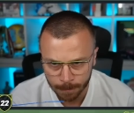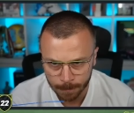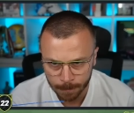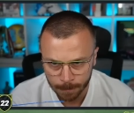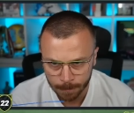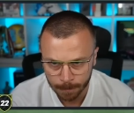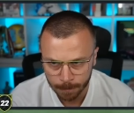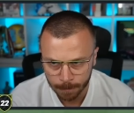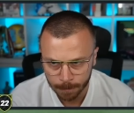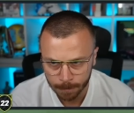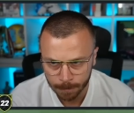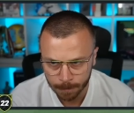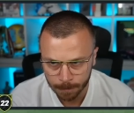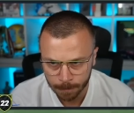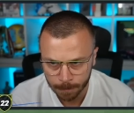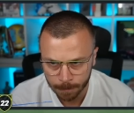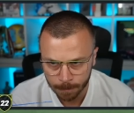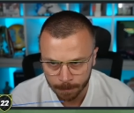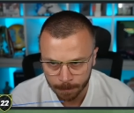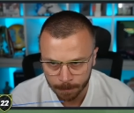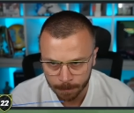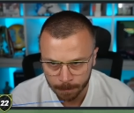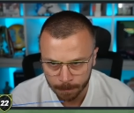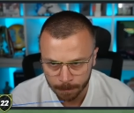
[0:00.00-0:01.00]

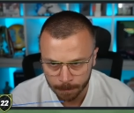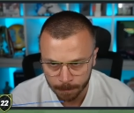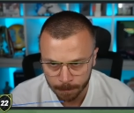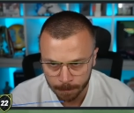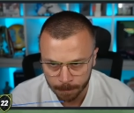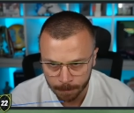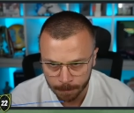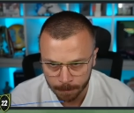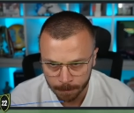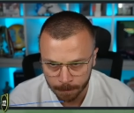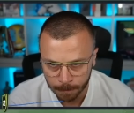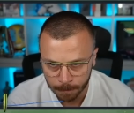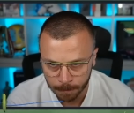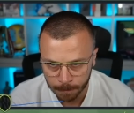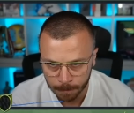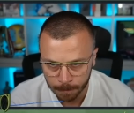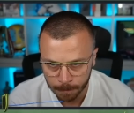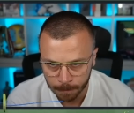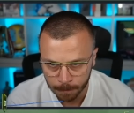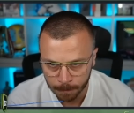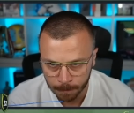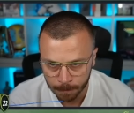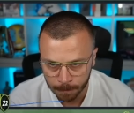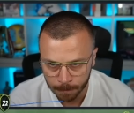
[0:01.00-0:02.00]

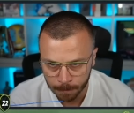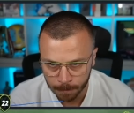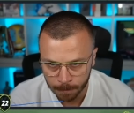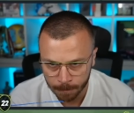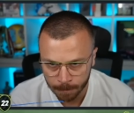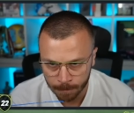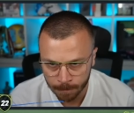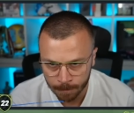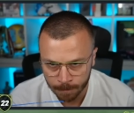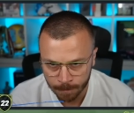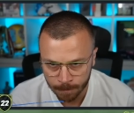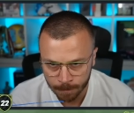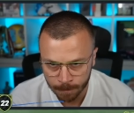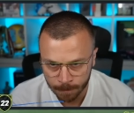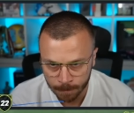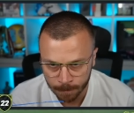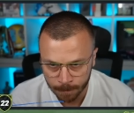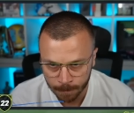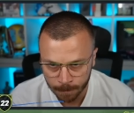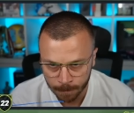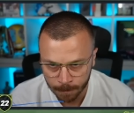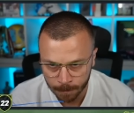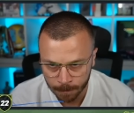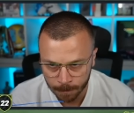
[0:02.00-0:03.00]

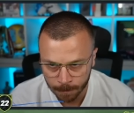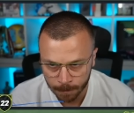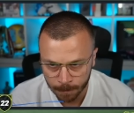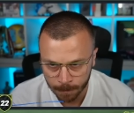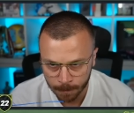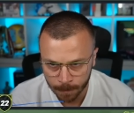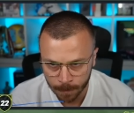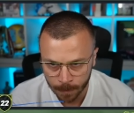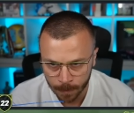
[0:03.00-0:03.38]
(silence)